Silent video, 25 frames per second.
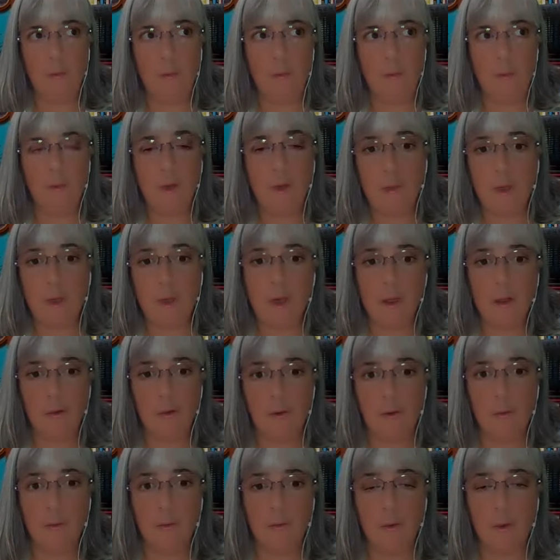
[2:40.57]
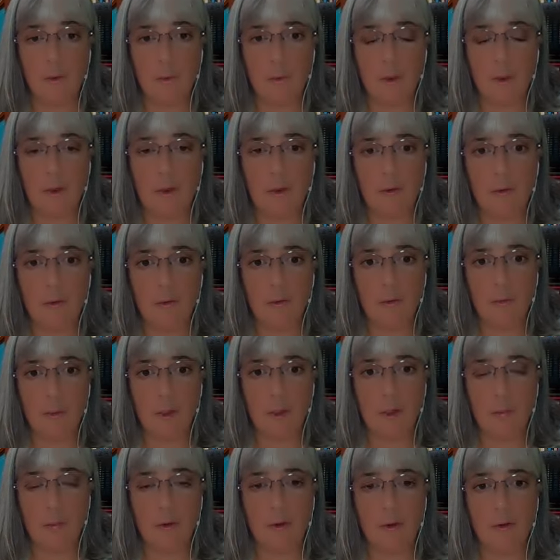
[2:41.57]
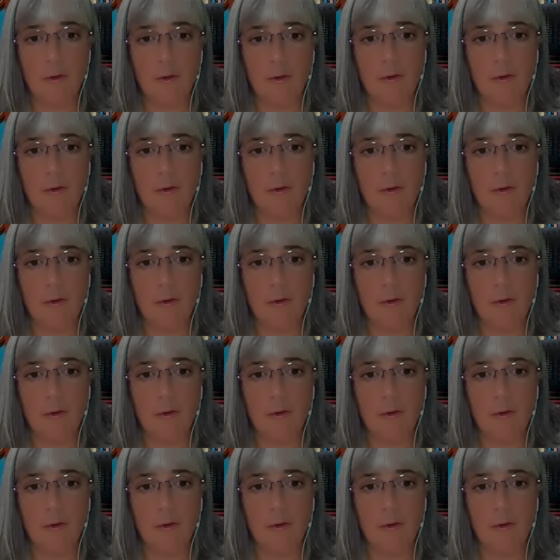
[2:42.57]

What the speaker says: we make custom formulas for people.